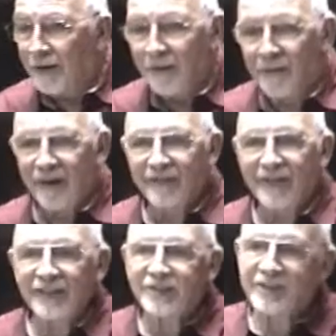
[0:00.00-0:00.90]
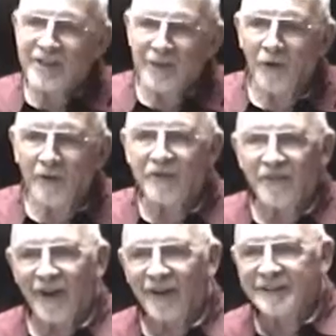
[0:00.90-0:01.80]
Or if you listen to the older
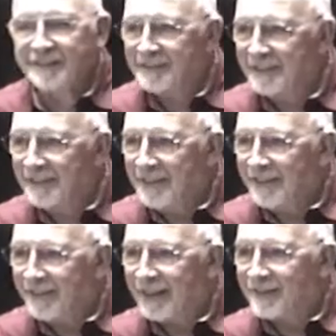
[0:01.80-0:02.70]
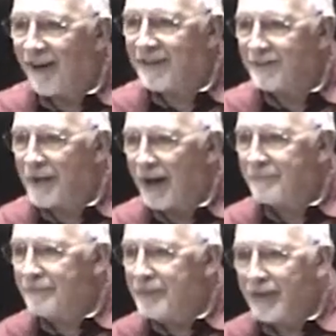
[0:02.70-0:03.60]
songs, they talked about,